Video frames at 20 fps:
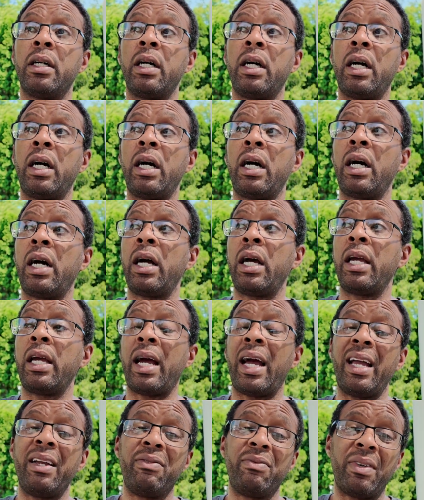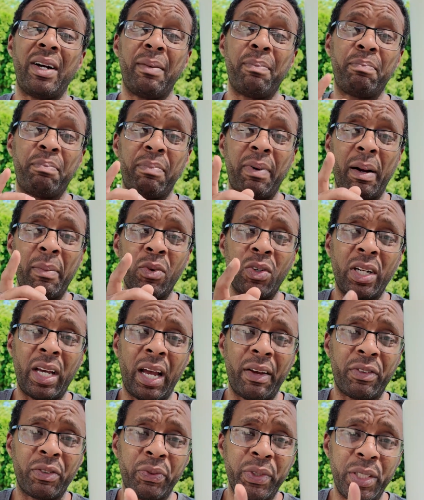I'm gonna
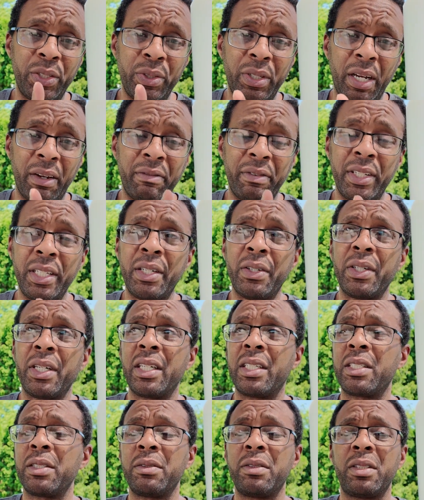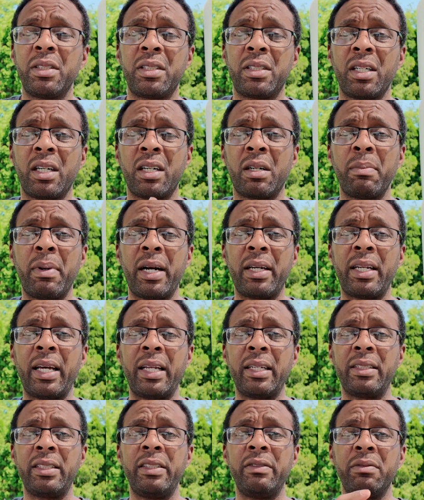have to redo that video again to talk about
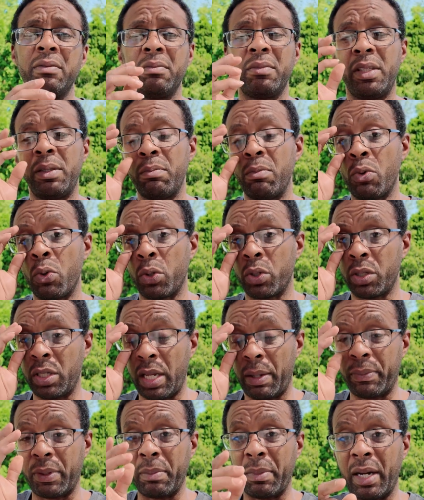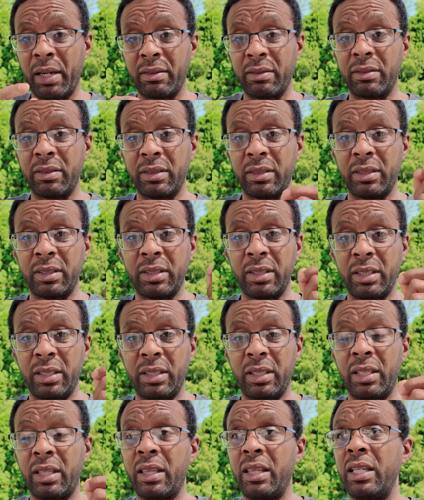that even in more in depth about
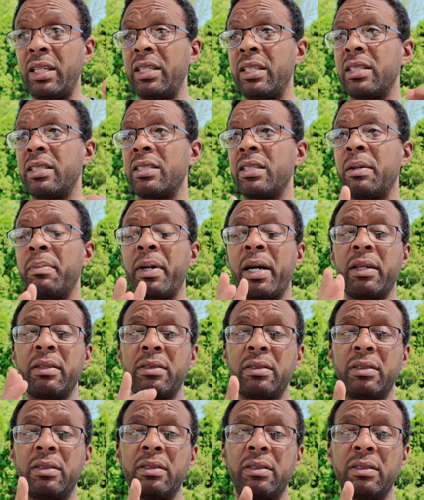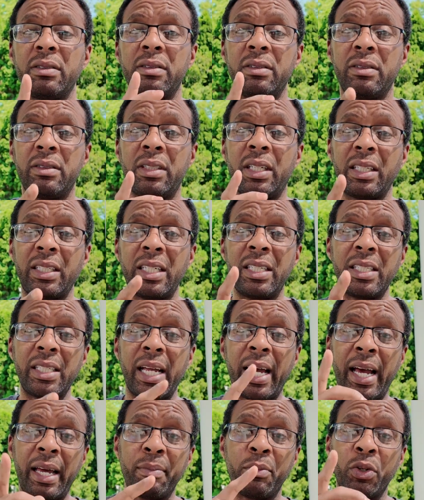the thinness, because I need
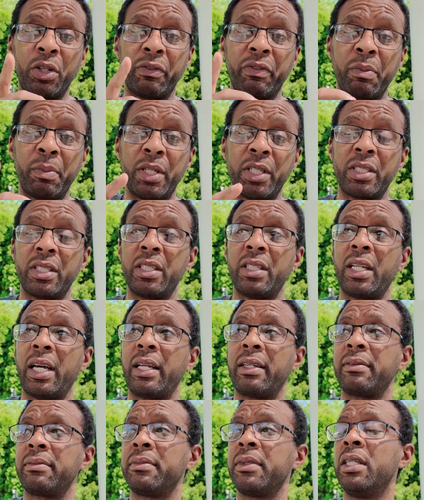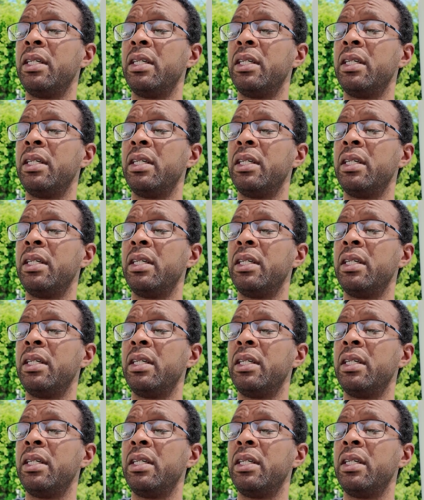to add more information in that.